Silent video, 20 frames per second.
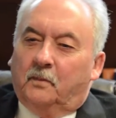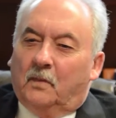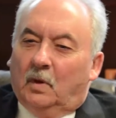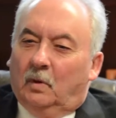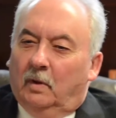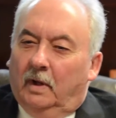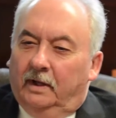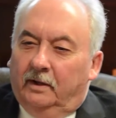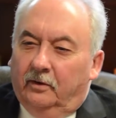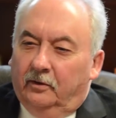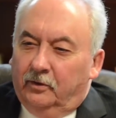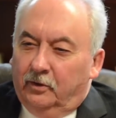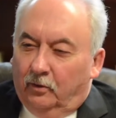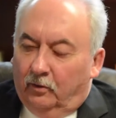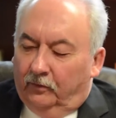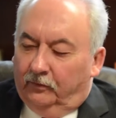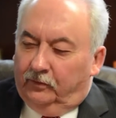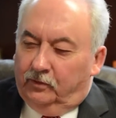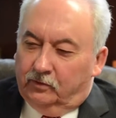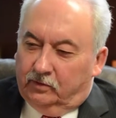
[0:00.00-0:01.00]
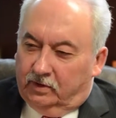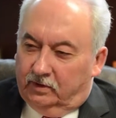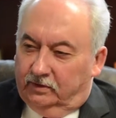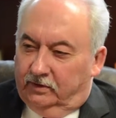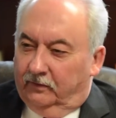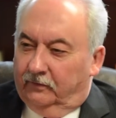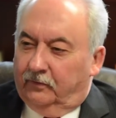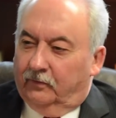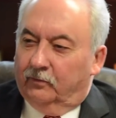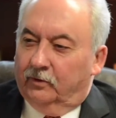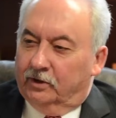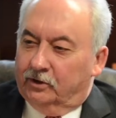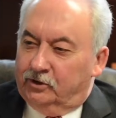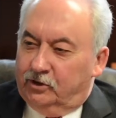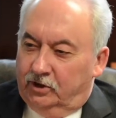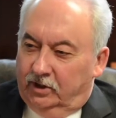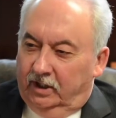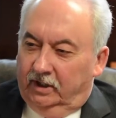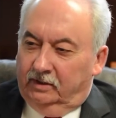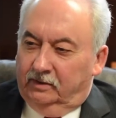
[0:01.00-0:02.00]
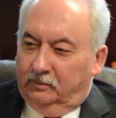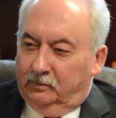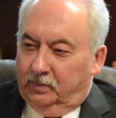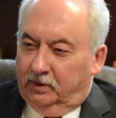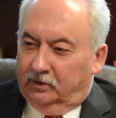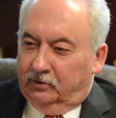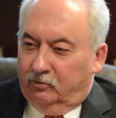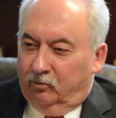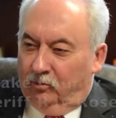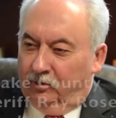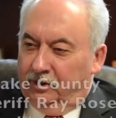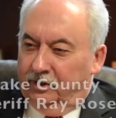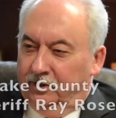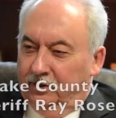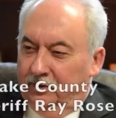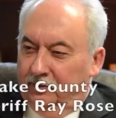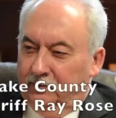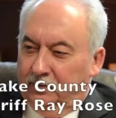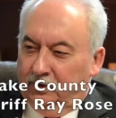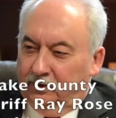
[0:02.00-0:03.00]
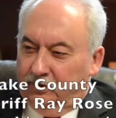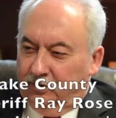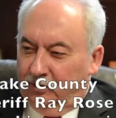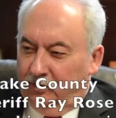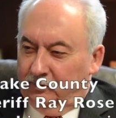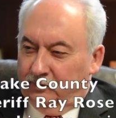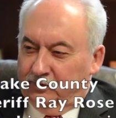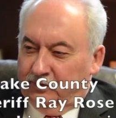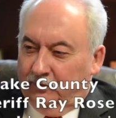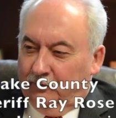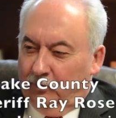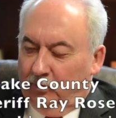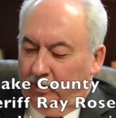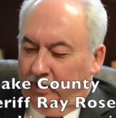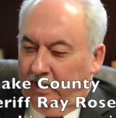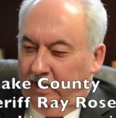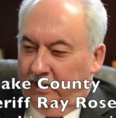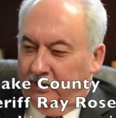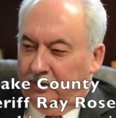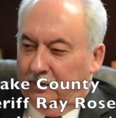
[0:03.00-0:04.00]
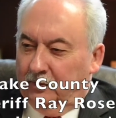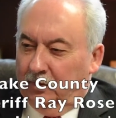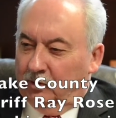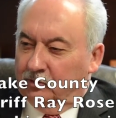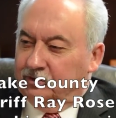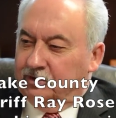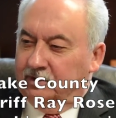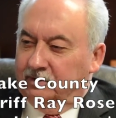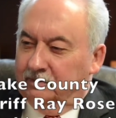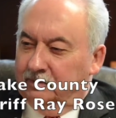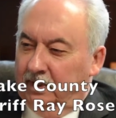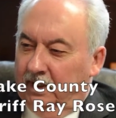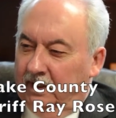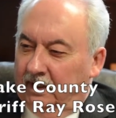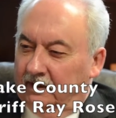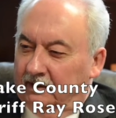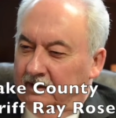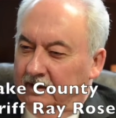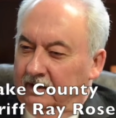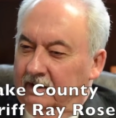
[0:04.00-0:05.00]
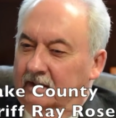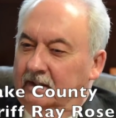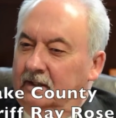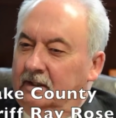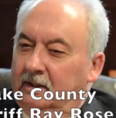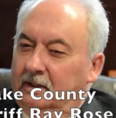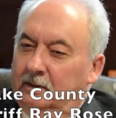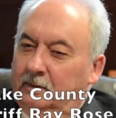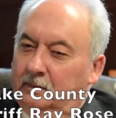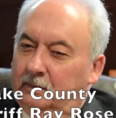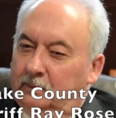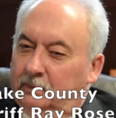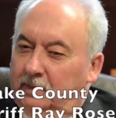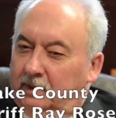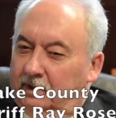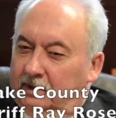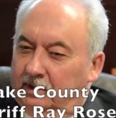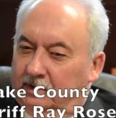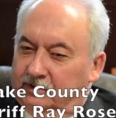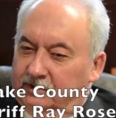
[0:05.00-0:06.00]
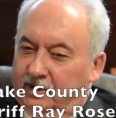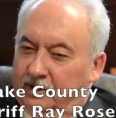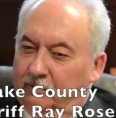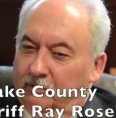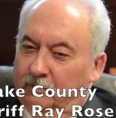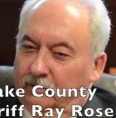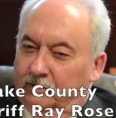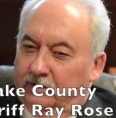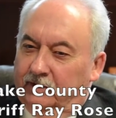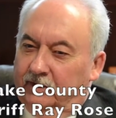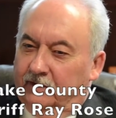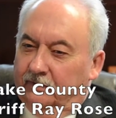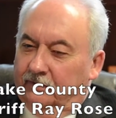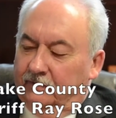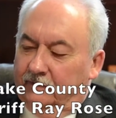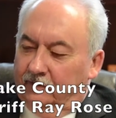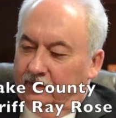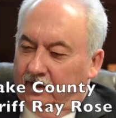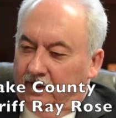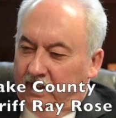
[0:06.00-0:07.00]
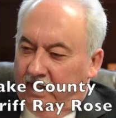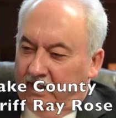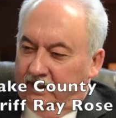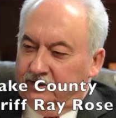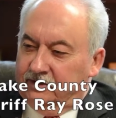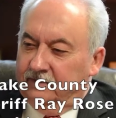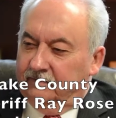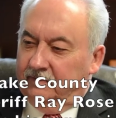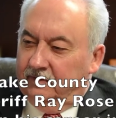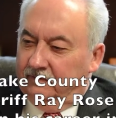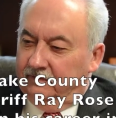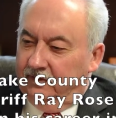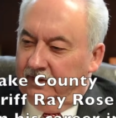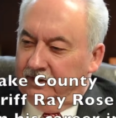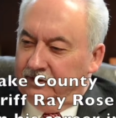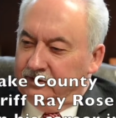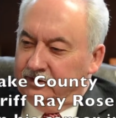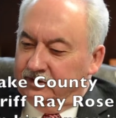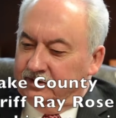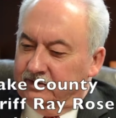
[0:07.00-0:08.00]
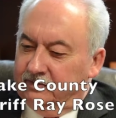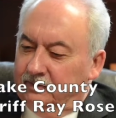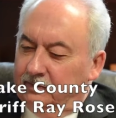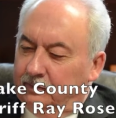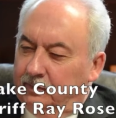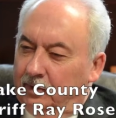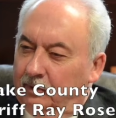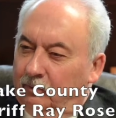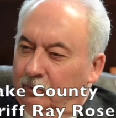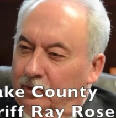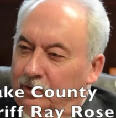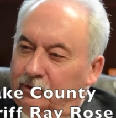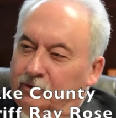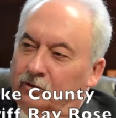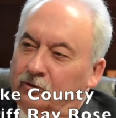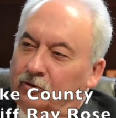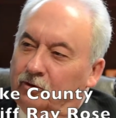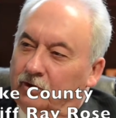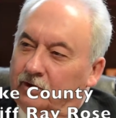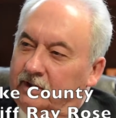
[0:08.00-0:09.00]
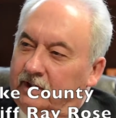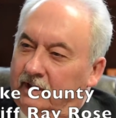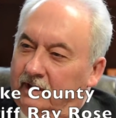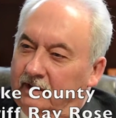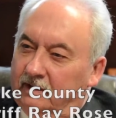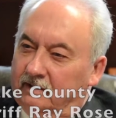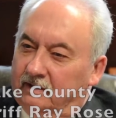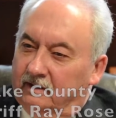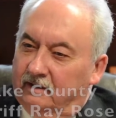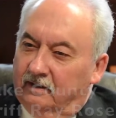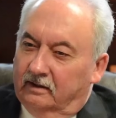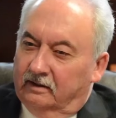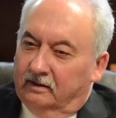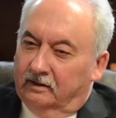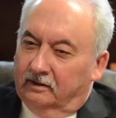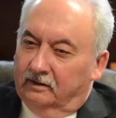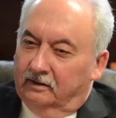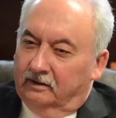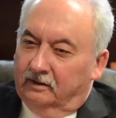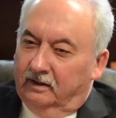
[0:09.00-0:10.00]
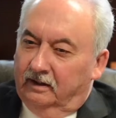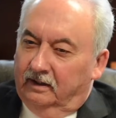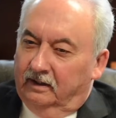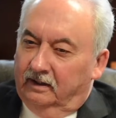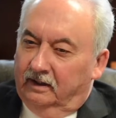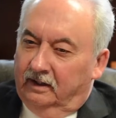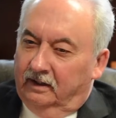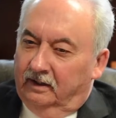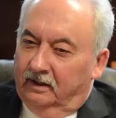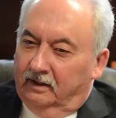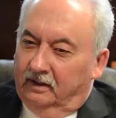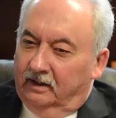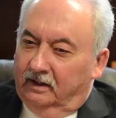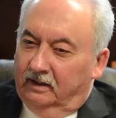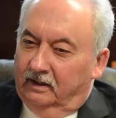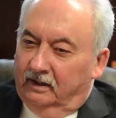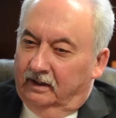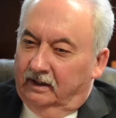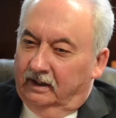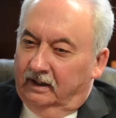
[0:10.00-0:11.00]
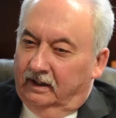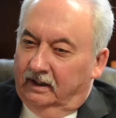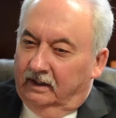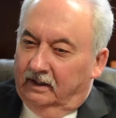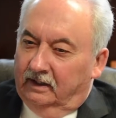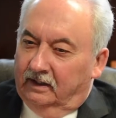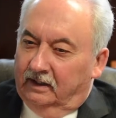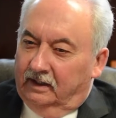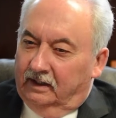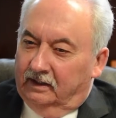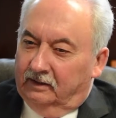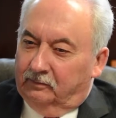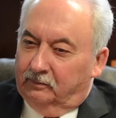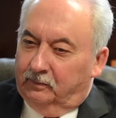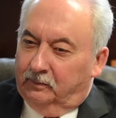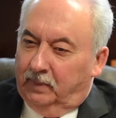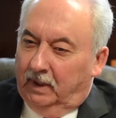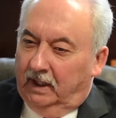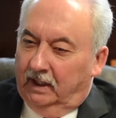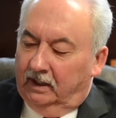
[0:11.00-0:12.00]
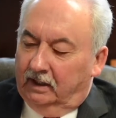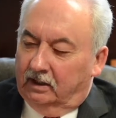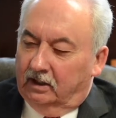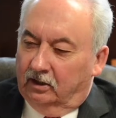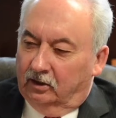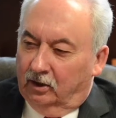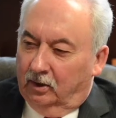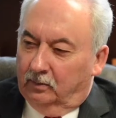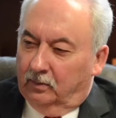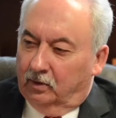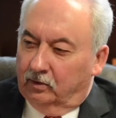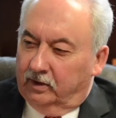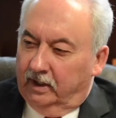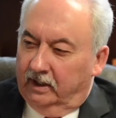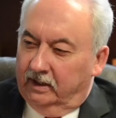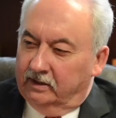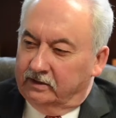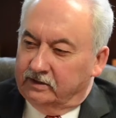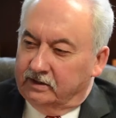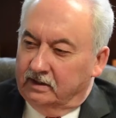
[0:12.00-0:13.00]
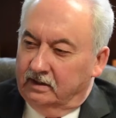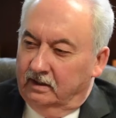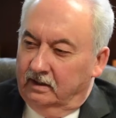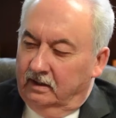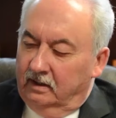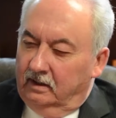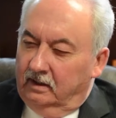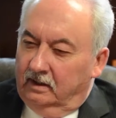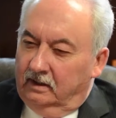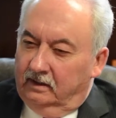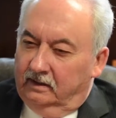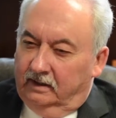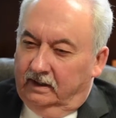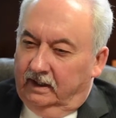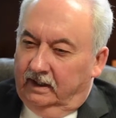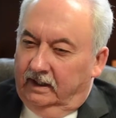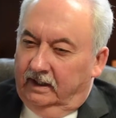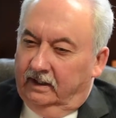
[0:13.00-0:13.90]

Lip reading: Well, I don't know if you can differentiate between them in terms of what had the most impact, because they were different kinds of events. But when you look at in the Patty Colombo case, that